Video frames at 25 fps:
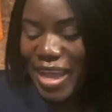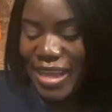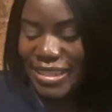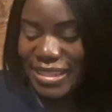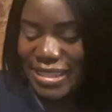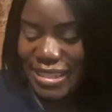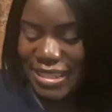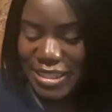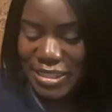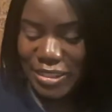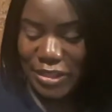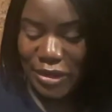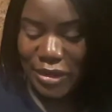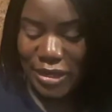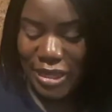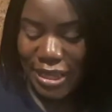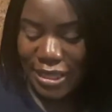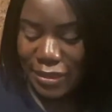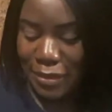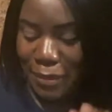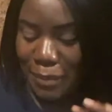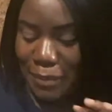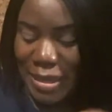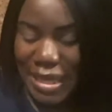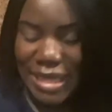these are
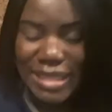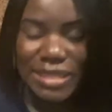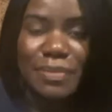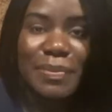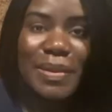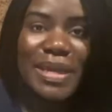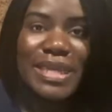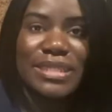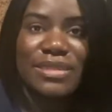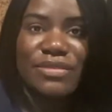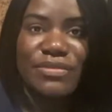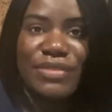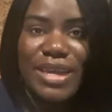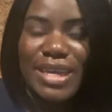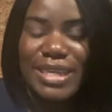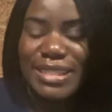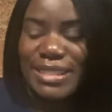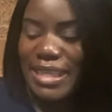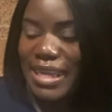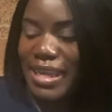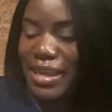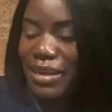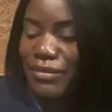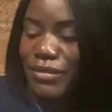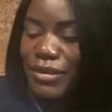like the best
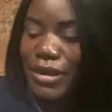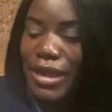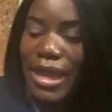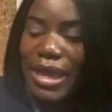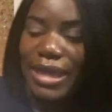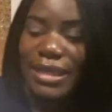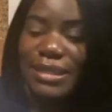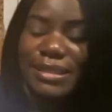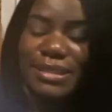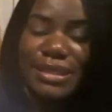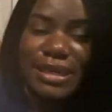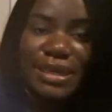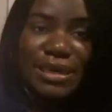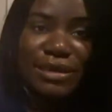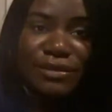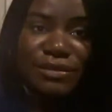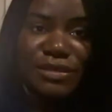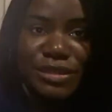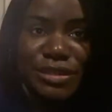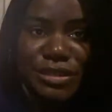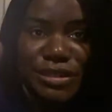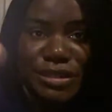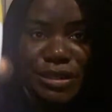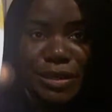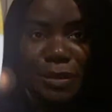pacifiers ever. I
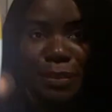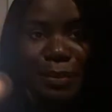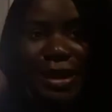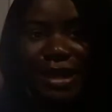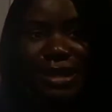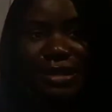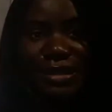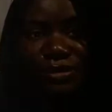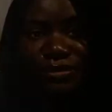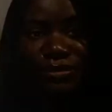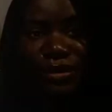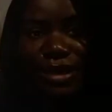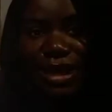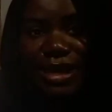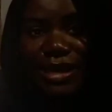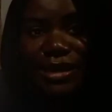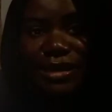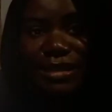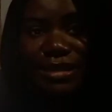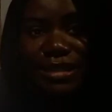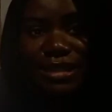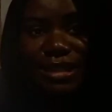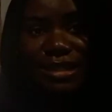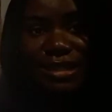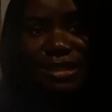love Nook
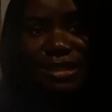pacifiers.